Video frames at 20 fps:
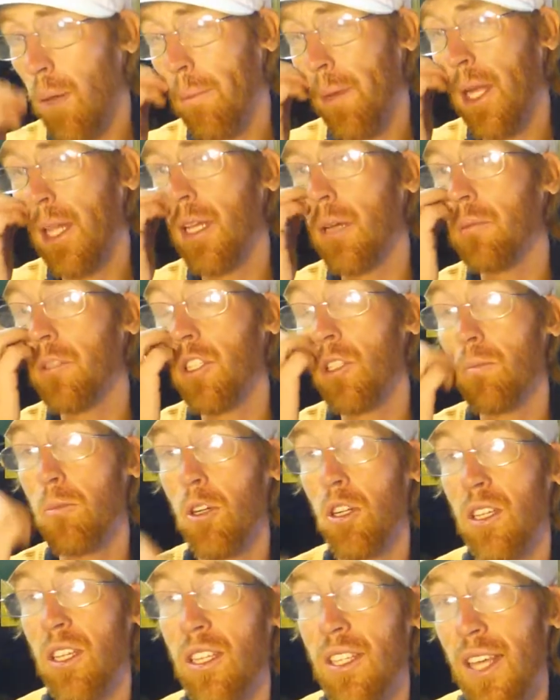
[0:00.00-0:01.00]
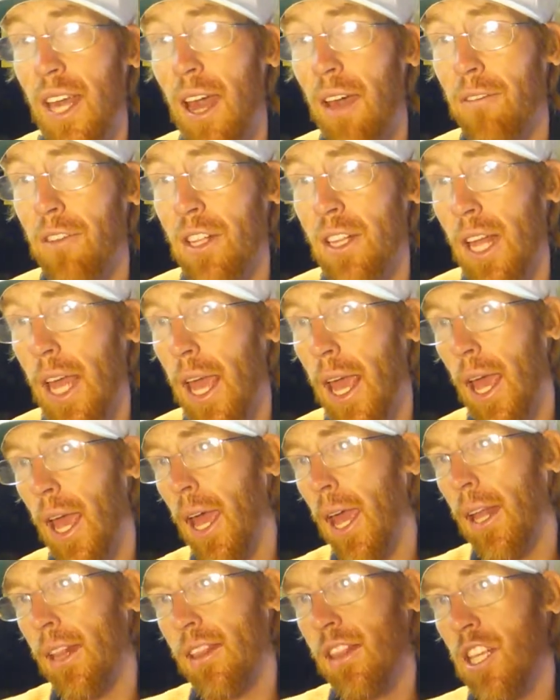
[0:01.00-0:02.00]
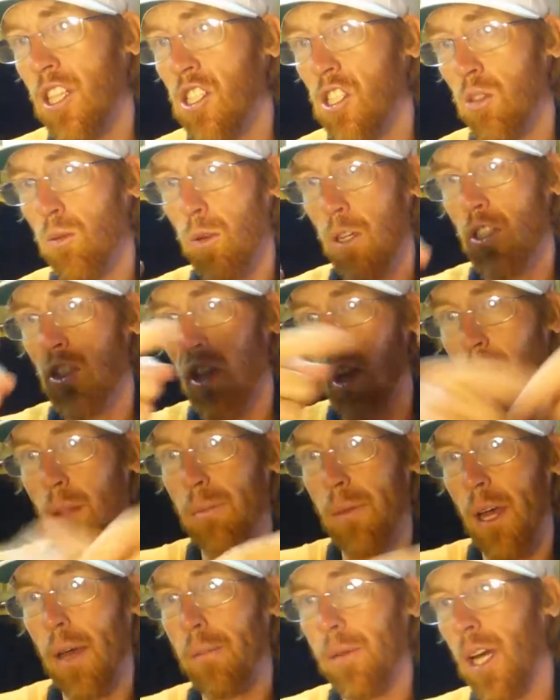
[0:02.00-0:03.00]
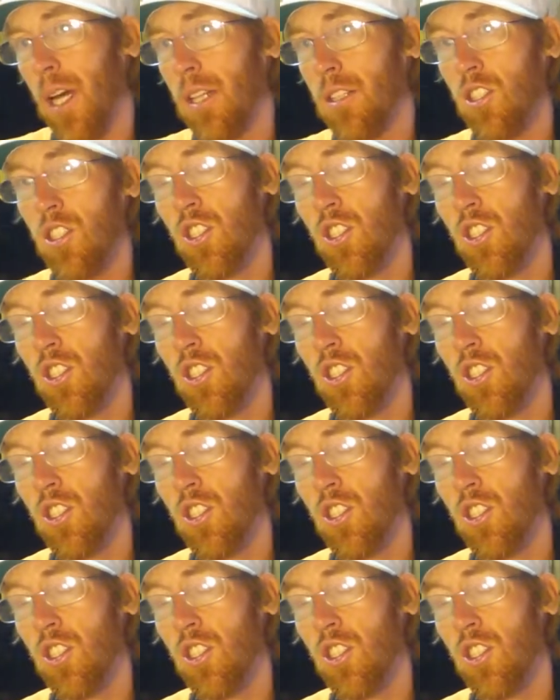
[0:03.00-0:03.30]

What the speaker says: My name is Gavin, and this is what's on my mind.